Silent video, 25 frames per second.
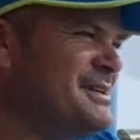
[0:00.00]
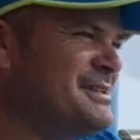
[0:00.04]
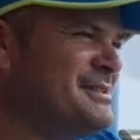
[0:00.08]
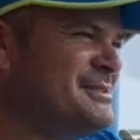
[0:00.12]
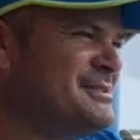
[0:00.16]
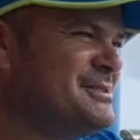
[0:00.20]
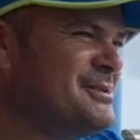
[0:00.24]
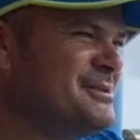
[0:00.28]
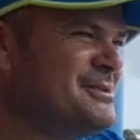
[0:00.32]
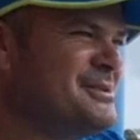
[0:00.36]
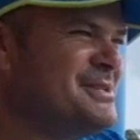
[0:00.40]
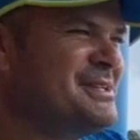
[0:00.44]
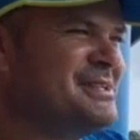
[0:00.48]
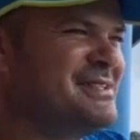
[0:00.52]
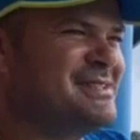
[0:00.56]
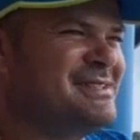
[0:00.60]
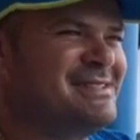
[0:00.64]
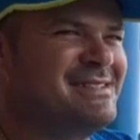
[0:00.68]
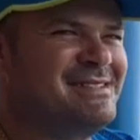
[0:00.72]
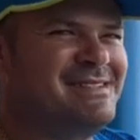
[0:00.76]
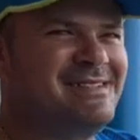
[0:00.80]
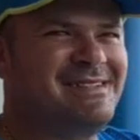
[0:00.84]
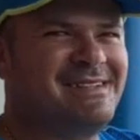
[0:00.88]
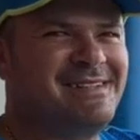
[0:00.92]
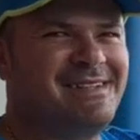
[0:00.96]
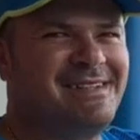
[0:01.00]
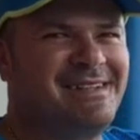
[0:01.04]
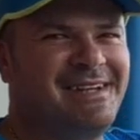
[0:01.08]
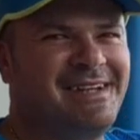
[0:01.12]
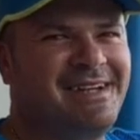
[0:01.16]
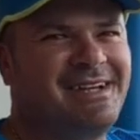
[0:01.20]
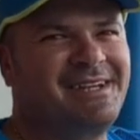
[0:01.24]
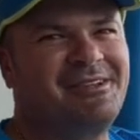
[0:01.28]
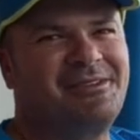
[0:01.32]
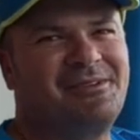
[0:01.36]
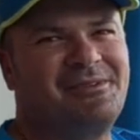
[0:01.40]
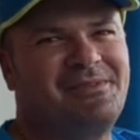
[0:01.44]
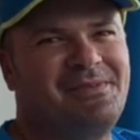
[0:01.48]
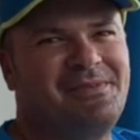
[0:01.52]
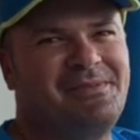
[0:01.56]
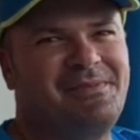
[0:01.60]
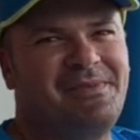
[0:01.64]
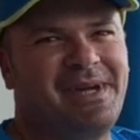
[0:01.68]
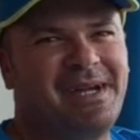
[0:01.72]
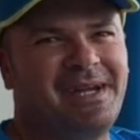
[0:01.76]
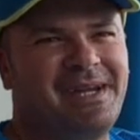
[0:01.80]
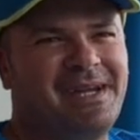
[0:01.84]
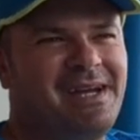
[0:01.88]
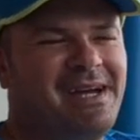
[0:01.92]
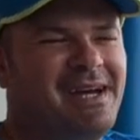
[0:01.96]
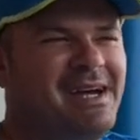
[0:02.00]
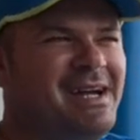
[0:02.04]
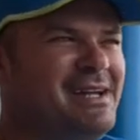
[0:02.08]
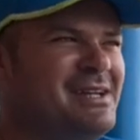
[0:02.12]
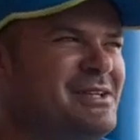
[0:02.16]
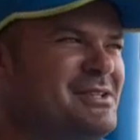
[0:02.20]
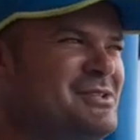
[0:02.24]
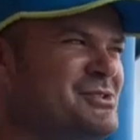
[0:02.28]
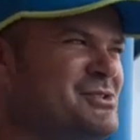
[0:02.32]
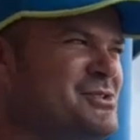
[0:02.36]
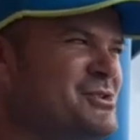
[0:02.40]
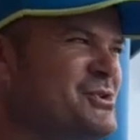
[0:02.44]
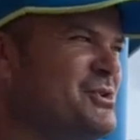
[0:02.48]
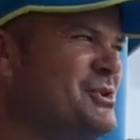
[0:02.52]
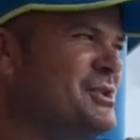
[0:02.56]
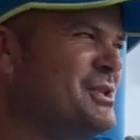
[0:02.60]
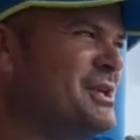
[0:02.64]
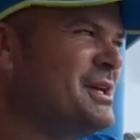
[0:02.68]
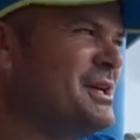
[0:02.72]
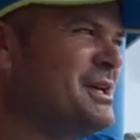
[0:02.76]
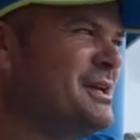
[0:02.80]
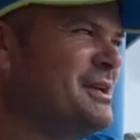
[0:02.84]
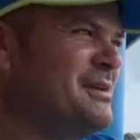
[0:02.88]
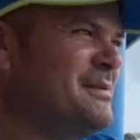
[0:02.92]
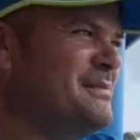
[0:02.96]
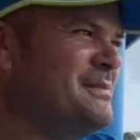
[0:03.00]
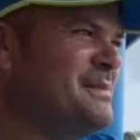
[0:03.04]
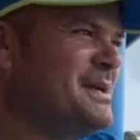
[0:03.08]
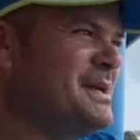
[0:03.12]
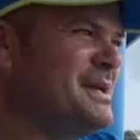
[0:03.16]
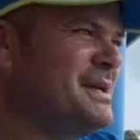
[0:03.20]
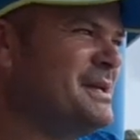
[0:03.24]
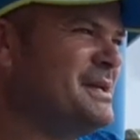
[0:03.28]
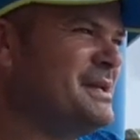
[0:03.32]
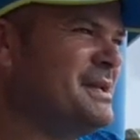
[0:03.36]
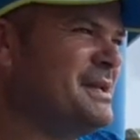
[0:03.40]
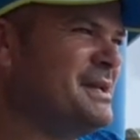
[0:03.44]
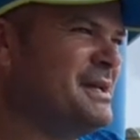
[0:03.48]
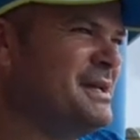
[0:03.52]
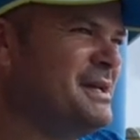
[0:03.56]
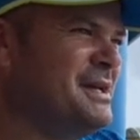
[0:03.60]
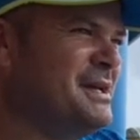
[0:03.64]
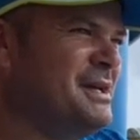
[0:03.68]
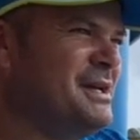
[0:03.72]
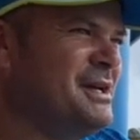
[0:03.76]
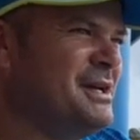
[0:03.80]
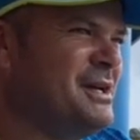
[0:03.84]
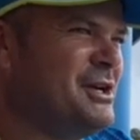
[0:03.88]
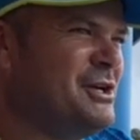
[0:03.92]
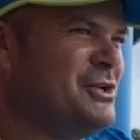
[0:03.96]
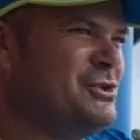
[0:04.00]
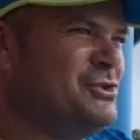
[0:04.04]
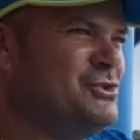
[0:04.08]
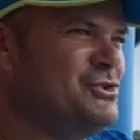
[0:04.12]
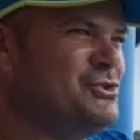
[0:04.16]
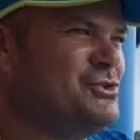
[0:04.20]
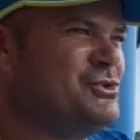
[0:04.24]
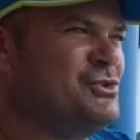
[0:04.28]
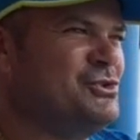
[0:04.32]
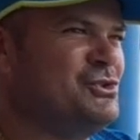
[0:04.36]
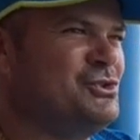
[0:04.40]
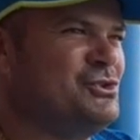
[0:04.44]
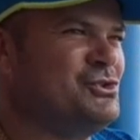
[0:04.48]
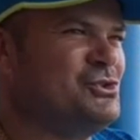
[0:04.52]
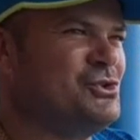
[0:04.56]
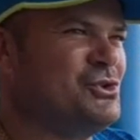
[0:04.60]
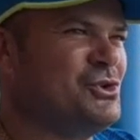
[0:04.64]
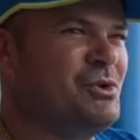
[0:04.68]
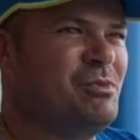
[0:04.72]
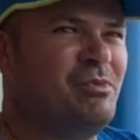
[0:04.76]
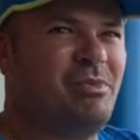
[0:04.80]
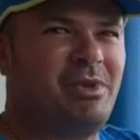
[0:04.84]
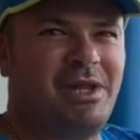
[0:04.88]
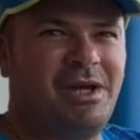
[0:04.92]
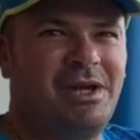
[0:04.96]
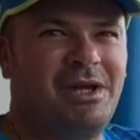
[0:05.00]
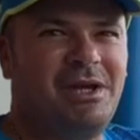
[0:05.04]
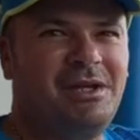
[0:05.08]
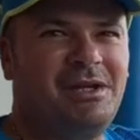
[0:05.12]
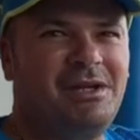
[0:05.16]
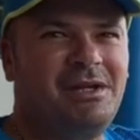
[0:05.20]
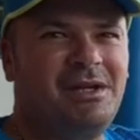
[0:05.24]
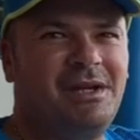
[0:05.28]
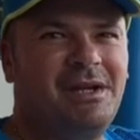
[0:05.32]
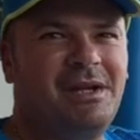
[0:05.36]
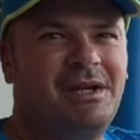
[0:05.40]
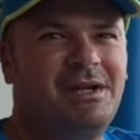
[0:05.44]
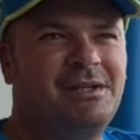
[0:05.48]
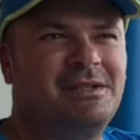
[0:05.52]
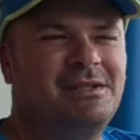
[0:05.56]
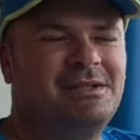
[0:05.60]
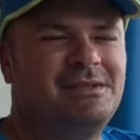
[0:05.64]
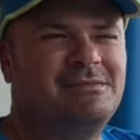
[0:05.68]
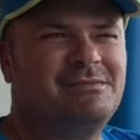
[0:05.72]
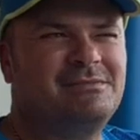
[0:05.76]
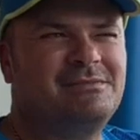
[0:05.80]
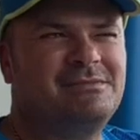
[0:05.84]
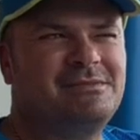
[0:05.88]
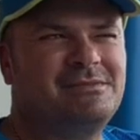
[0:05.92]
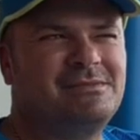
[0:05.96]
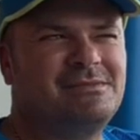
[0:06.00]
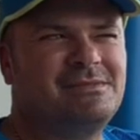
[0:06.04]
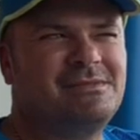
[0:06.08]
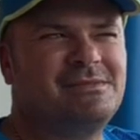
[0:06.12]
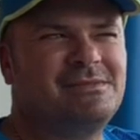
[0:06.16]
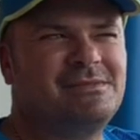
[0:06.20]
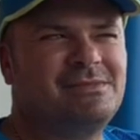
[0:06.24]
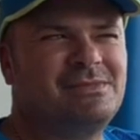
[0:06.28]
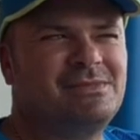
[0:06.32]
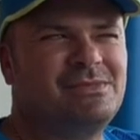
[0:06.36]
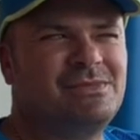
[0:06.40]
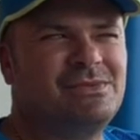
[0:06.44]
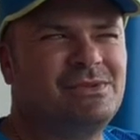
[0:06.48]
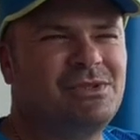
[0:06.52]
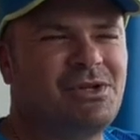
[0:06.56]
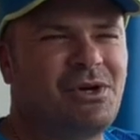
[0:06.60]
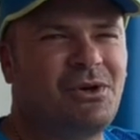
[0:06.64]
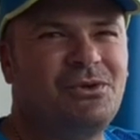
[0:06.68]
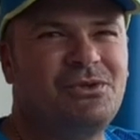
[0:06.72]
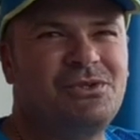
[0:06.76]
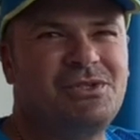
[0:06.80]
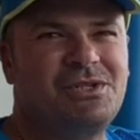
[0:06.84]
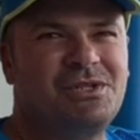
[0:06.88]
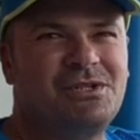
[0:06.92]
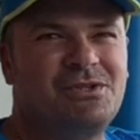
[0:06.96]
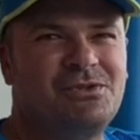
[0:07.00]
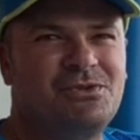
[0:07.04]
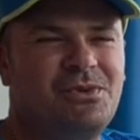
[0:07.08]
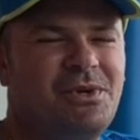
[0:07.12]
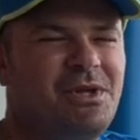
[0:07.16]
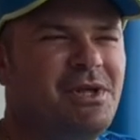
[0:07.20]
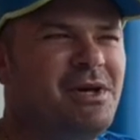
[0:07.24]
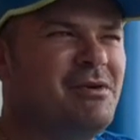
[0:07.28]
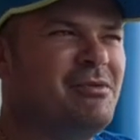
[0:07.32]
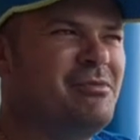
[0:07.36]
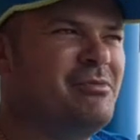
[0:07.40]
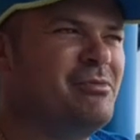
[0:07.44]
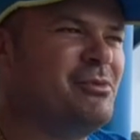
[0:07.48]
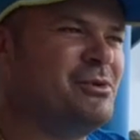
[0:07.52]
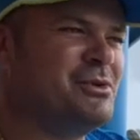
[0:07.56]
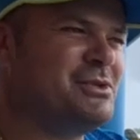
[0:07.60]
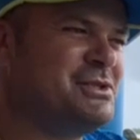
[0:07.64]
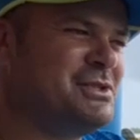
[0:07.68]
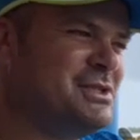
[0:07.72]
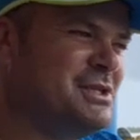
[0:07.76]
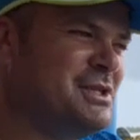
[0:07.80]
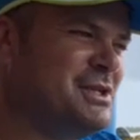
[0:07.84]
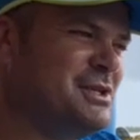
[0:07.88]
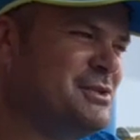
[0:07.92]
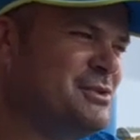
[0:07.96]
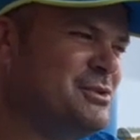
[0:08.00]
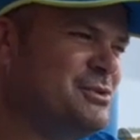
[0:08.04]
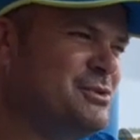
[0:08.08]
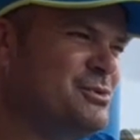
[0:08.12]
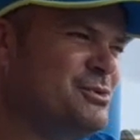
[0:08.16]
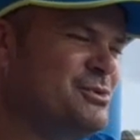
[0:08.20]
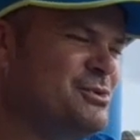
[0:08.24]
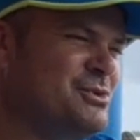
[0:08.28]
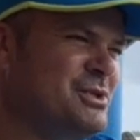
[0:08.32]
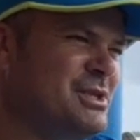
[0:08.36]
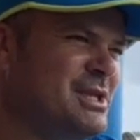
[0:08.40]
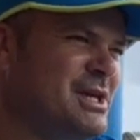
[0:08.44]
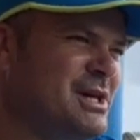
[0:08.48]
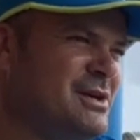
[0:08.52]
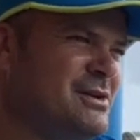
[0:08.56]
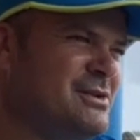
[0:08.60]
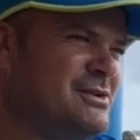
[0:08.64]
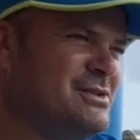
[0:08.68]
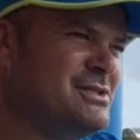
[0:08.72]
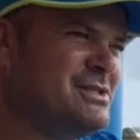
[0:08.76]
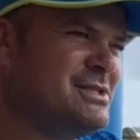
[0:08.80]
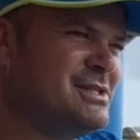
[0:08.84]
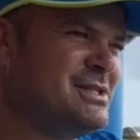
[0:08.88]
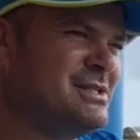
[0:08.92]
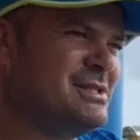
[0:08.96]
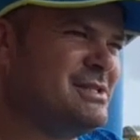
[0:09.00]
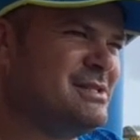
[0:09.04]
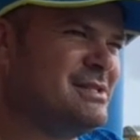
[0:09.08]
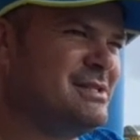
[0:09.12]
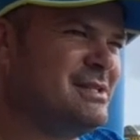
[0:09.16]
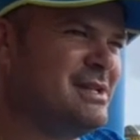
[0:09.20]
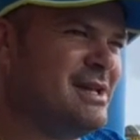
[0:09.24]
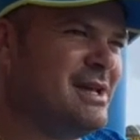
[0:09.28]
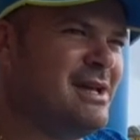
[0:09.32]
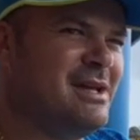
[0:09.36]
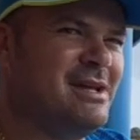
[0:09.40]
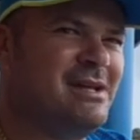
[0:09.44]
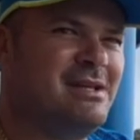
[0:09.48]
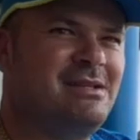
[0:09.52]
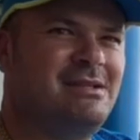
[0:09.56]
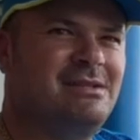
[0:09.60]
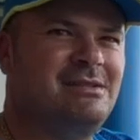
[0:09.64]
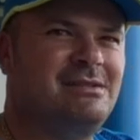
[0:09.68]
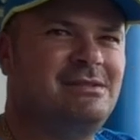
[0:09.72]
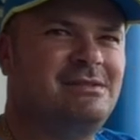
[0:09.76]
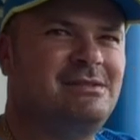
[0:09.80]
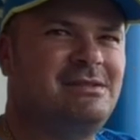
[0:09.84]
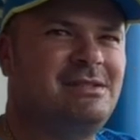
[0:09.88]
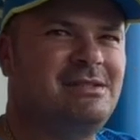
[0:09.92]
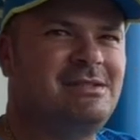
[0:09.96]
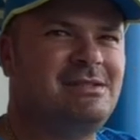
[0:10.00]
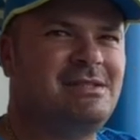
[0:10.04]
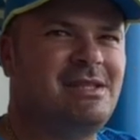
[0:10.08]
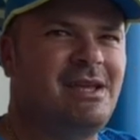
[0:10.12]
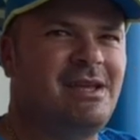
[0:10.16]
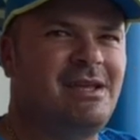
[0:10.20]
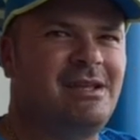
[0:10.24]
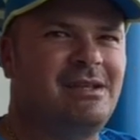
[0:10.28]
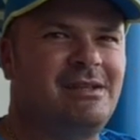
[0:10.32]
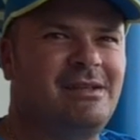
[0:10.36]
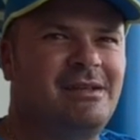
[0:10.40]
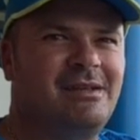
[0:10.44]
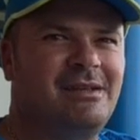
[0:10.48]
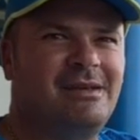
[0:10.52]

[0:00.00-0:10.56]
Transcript: So it's like to be back. I enjoy the Caribbean. I used to enjoy playing and coaching as well. I was here in 2016.